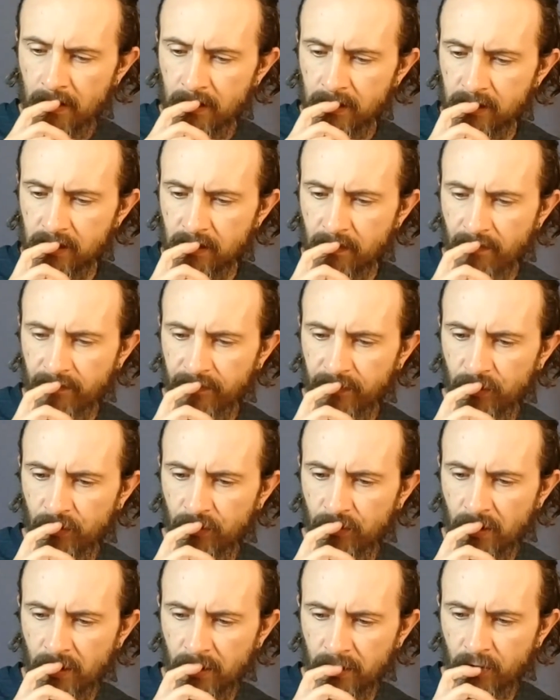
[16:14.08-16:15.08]
Some of
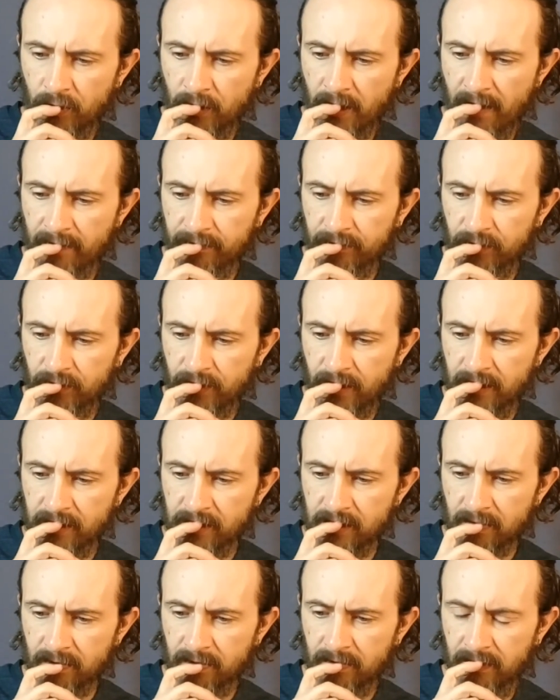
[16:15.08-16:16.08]
you are going to have
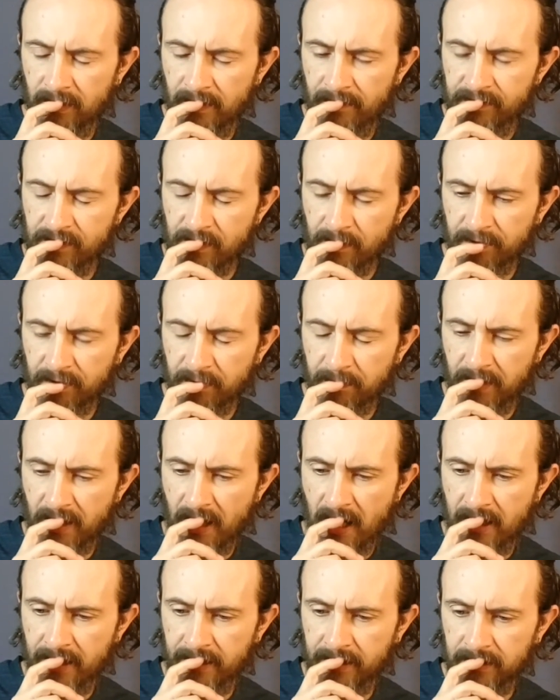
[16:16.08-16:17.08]
to leave something
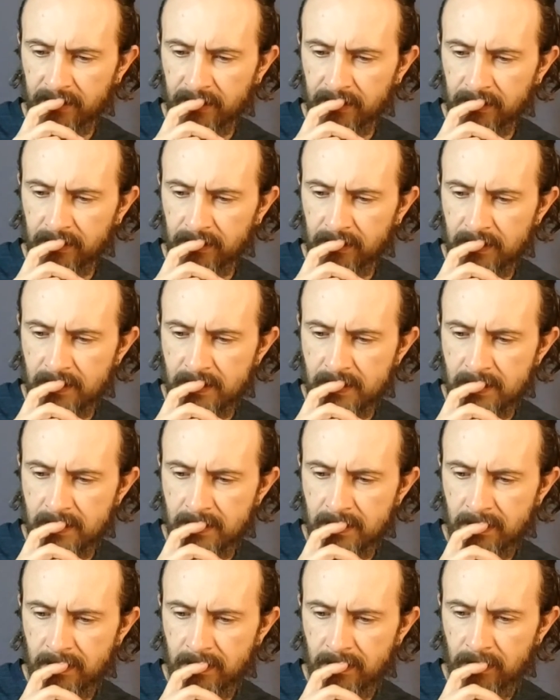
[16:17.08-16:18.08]
behind
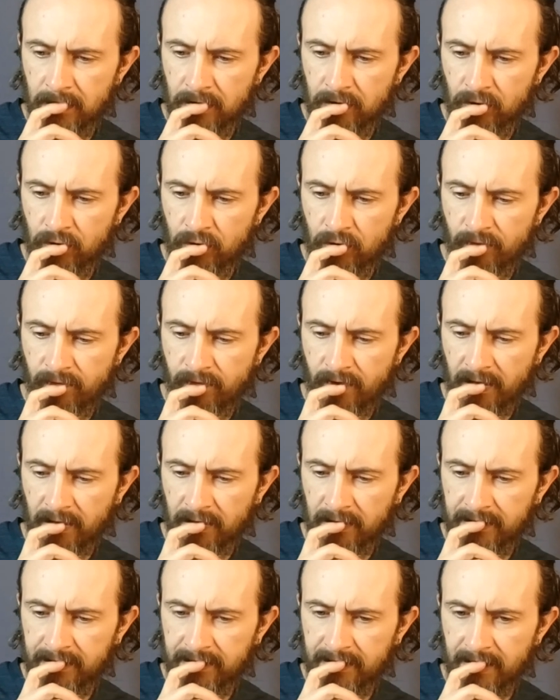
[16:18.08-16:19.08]
to
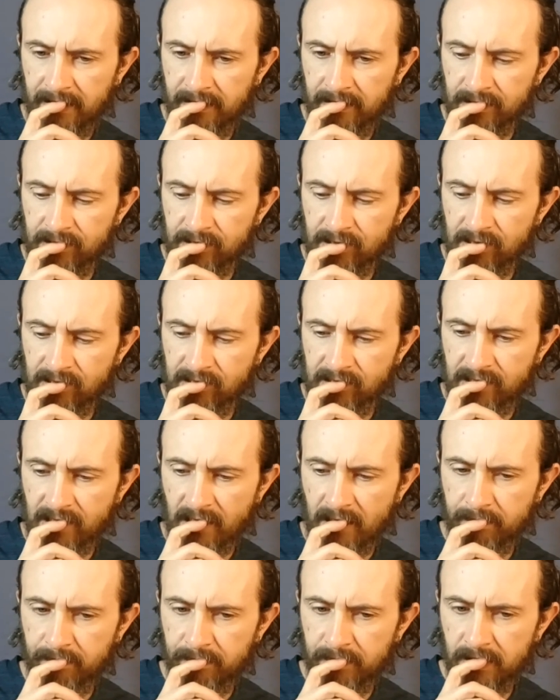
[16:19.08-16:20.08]
finally take this
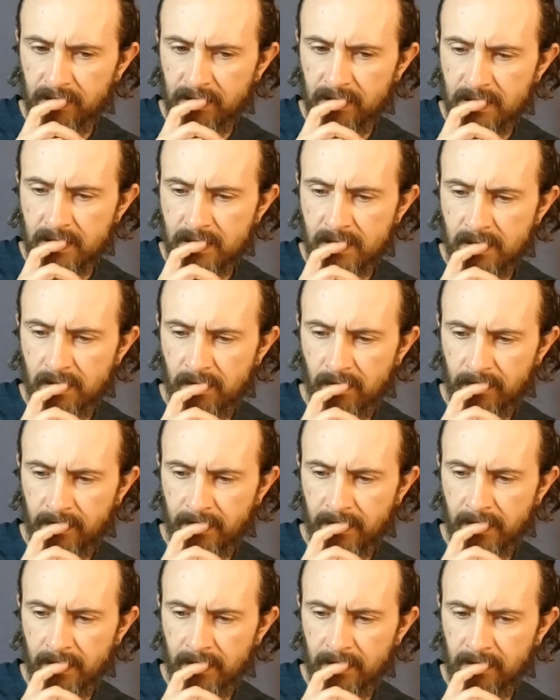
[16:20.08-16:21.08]
step,
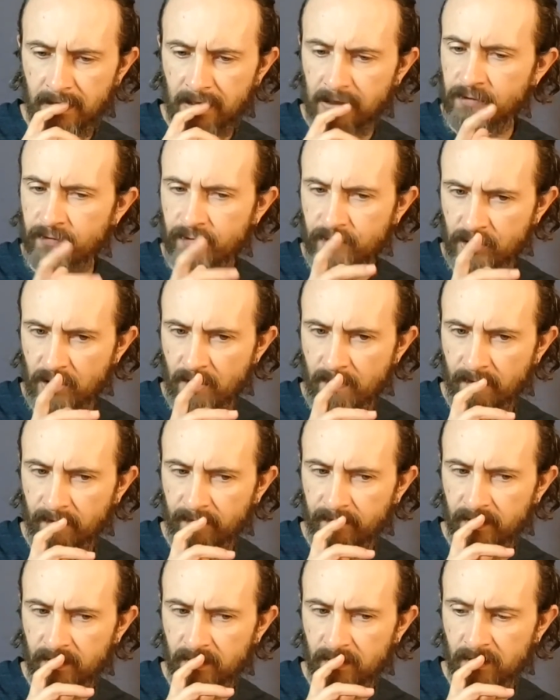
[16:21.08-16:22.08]
okay? That's for some
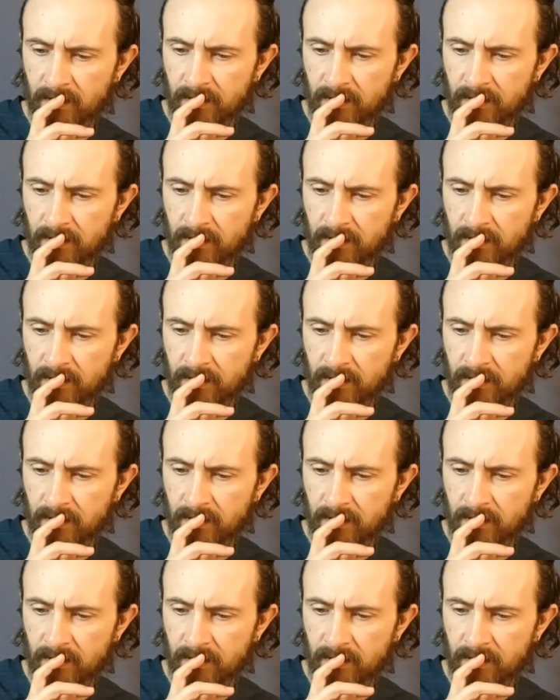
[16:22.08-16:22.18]
of you.